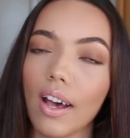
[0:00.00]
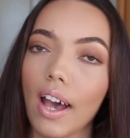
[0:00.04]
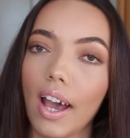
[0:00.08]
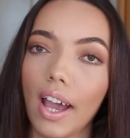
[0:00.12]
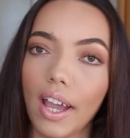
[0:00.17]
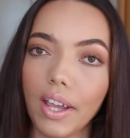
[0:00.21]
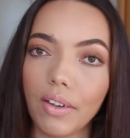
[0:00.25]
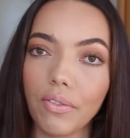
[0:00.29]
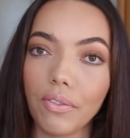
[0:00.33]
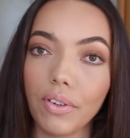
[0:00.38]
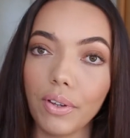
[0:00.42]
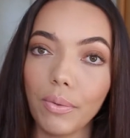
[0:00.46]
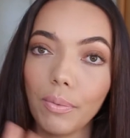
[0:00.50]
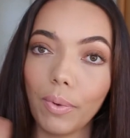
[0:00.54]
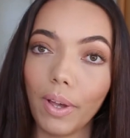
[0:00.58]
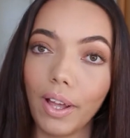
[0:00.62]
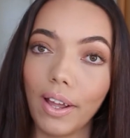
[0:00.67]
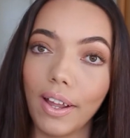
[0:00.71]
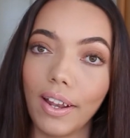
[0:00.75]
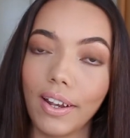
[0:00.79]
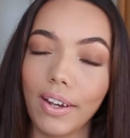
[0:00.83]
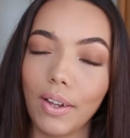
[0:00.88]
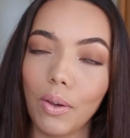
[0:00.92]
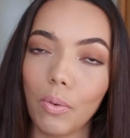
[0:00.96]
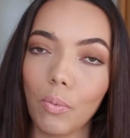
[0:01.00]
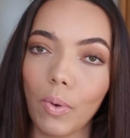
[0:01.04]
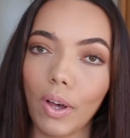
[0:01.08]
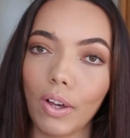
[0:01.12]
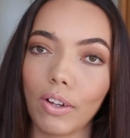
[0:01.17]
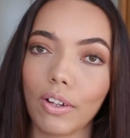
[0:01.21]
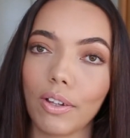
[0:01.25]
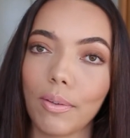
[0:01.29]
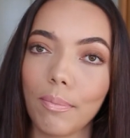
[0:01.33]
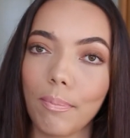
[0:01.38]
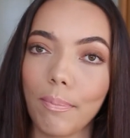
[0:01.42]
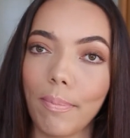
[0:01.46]
Hi everyone,
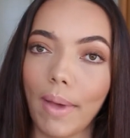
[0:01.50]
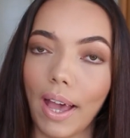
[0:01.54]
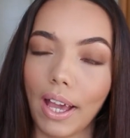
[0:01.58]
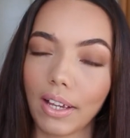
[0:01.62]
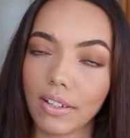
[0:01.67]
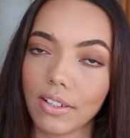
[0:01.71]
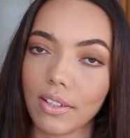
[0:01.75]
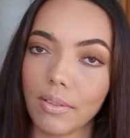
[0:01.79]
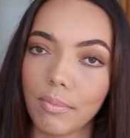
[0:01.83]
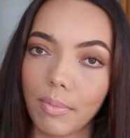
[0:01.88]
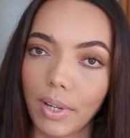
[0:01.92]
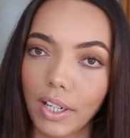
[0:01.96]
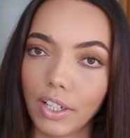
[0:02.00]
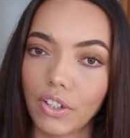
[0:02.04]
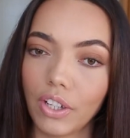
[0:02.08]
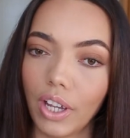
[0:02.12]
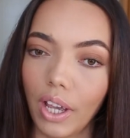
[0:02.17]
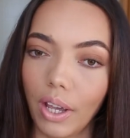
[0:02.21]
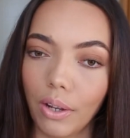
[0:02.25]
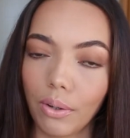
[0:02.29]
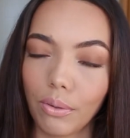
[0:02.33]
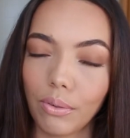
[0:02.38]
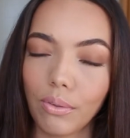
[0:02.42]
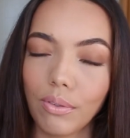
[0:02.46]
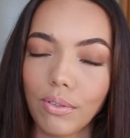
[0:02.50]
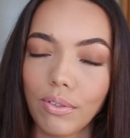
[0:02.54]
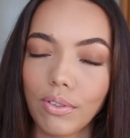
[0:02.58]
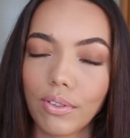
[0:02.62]
welcome back to my channel.